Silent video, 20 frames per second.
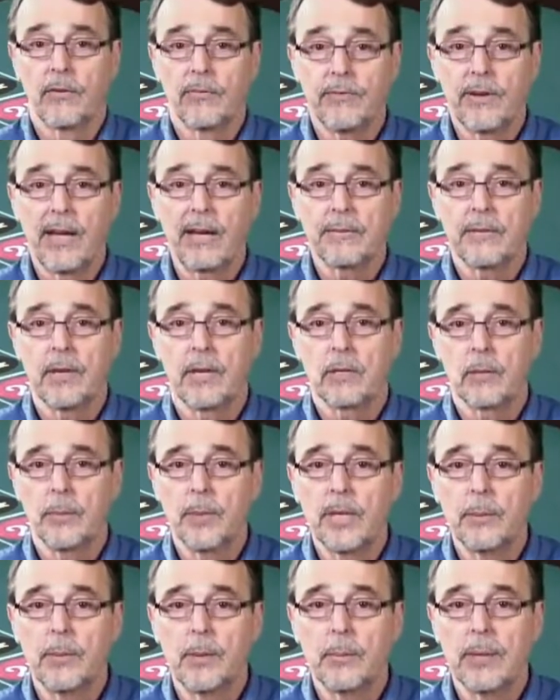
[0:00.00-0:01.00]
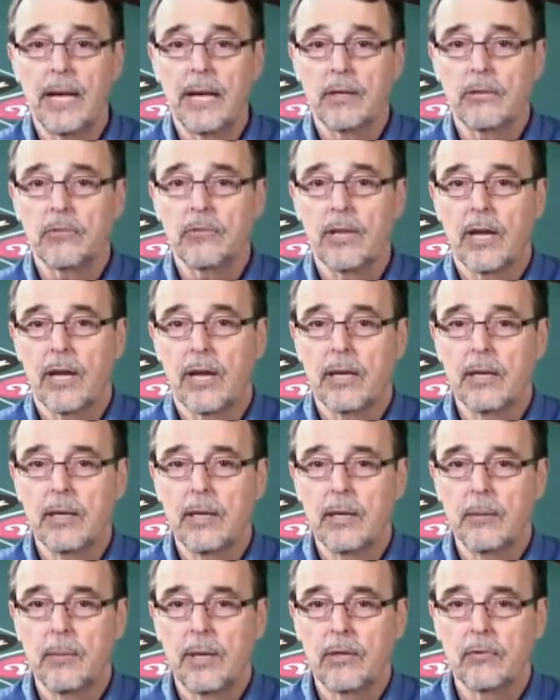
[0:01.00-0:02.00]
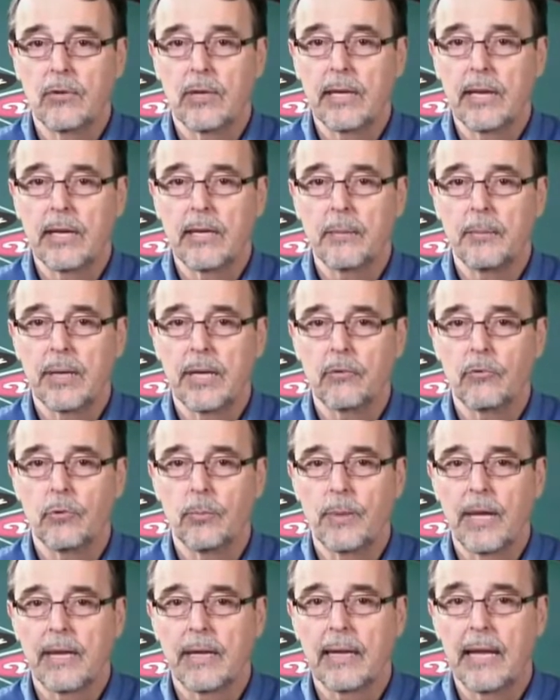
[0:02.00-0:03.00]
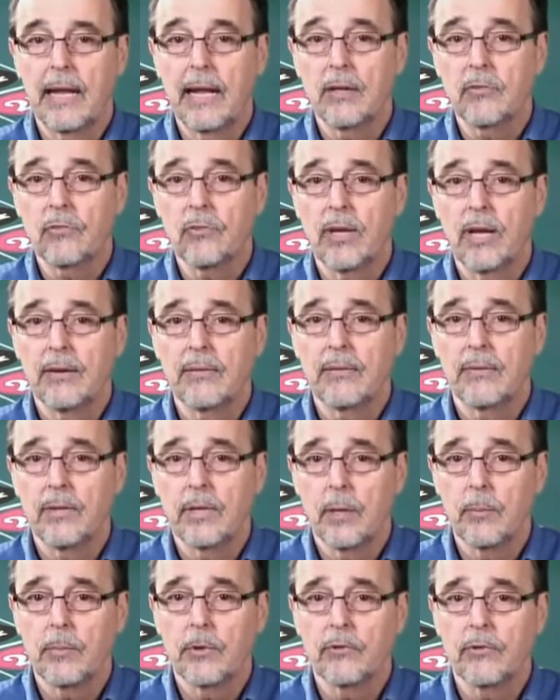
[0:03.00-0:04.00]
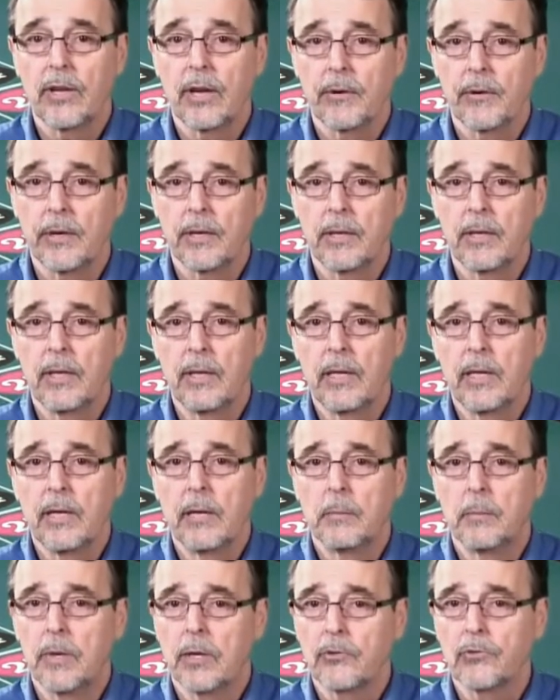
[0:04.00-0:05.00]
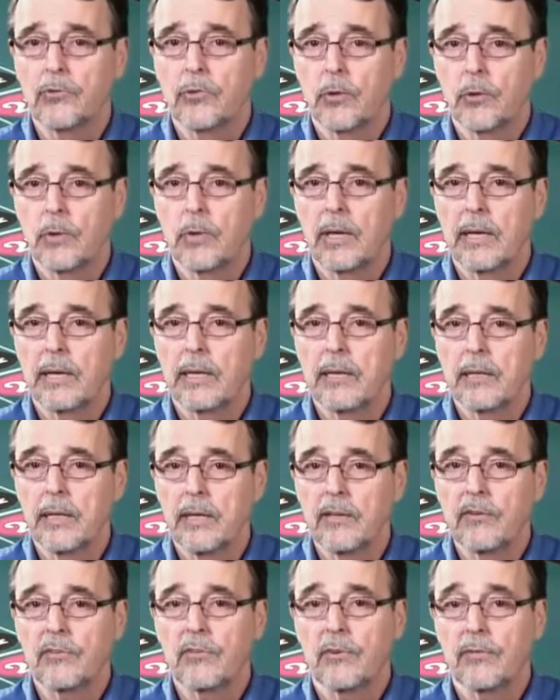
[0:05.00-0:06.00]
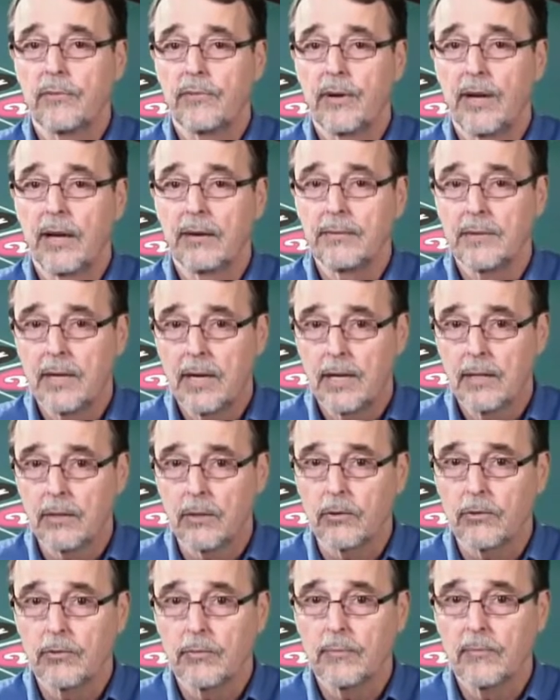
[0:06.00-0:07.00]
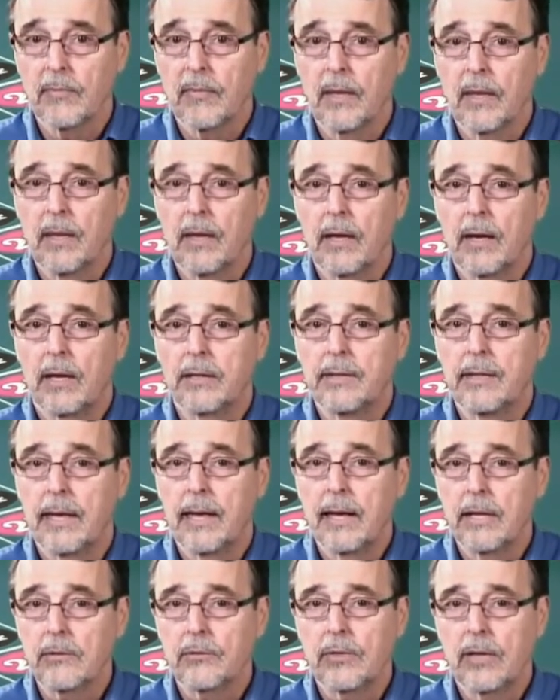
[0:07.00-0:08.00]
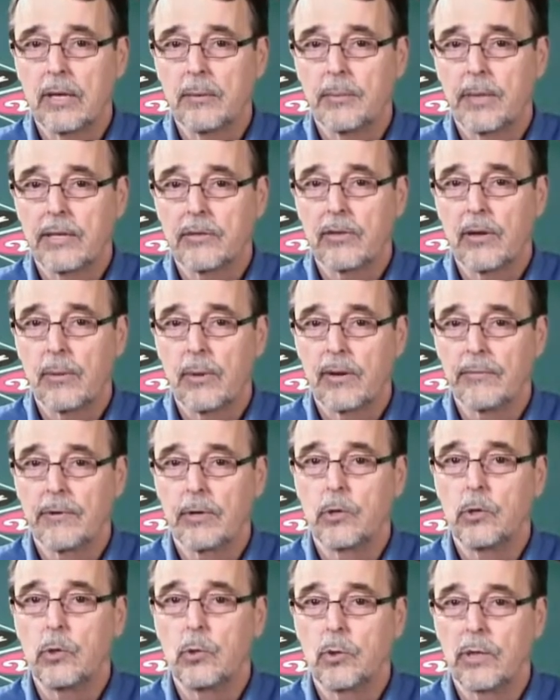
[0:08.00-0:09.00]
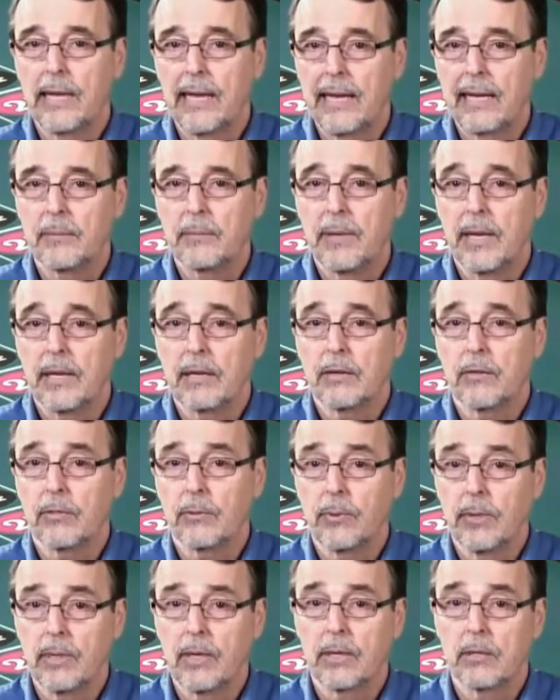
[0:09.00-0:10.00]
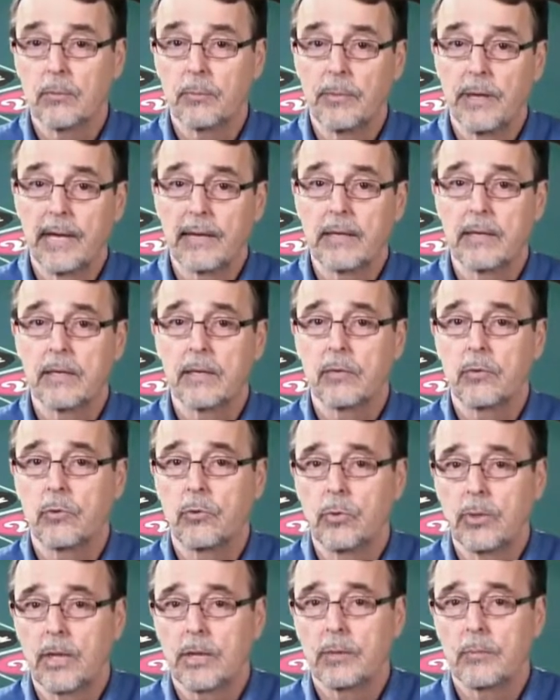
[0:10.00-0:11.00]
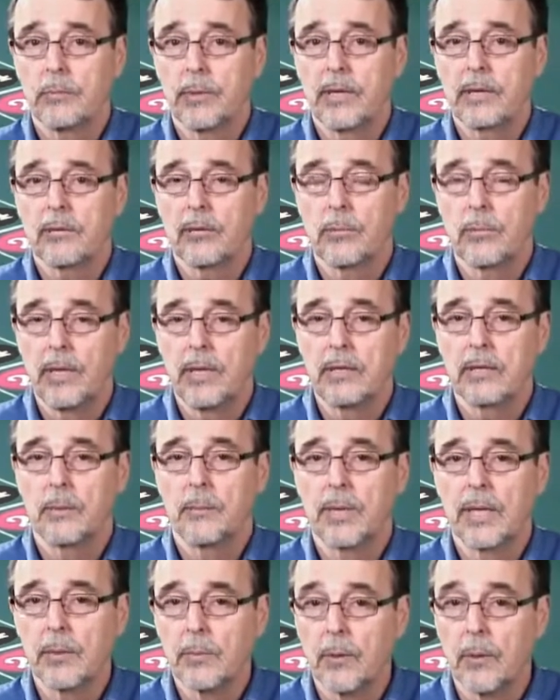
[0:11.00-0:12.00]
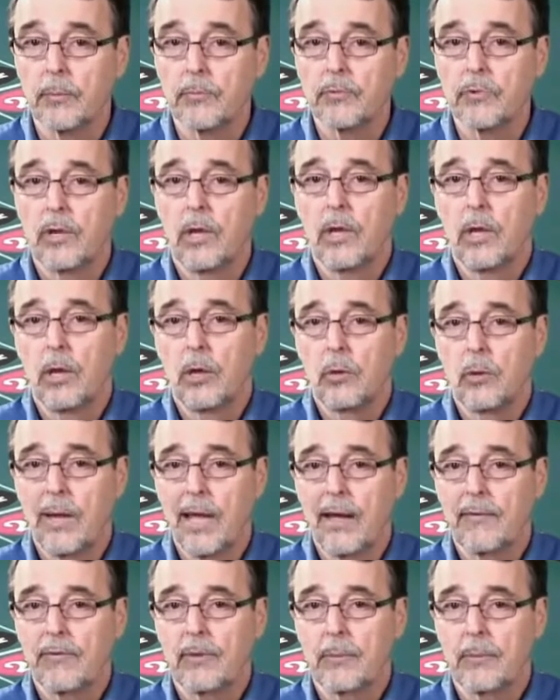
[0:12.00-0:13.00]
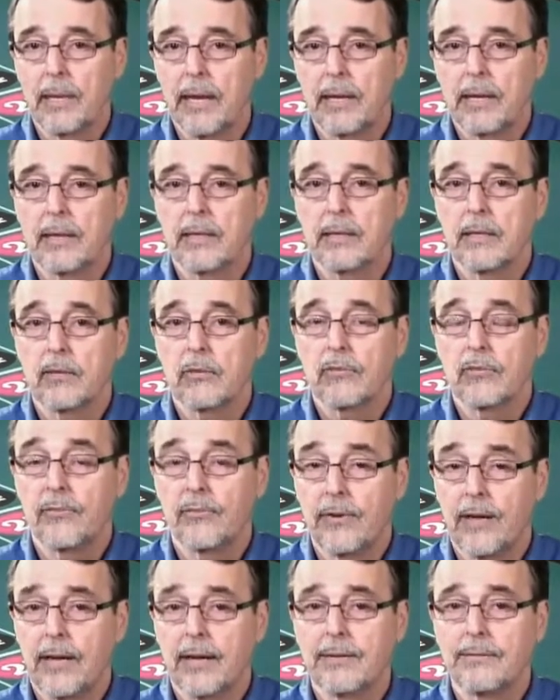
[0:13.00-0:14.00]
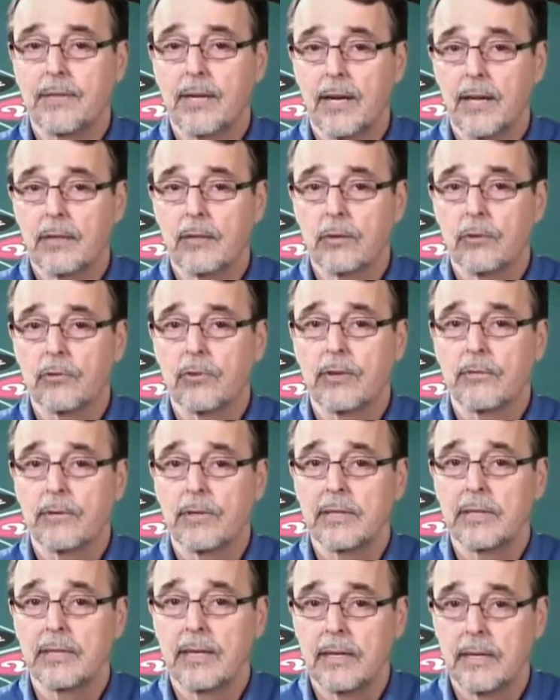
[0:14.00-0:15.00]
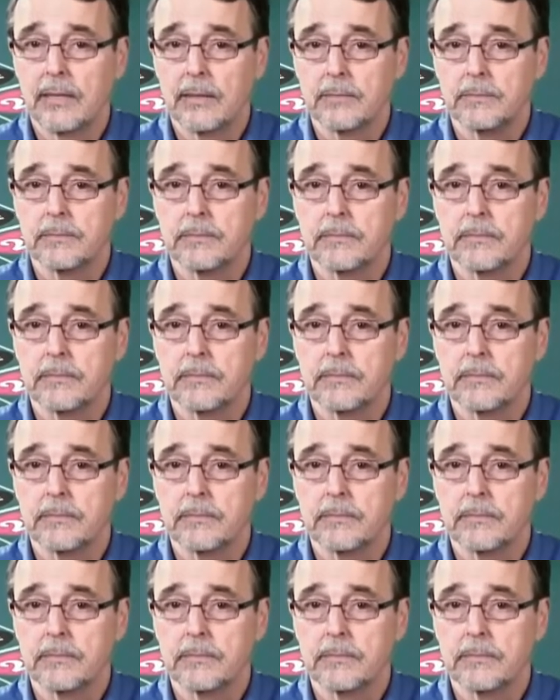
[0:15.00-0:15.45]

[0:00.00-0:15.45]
The $5 minimum outside means that any bets you make outside of the numbers area must total at least $5. On the outside bets, however, you can't make a $3 bet and a $2 bet to meet the minimums. You have to bet at least $5 every time.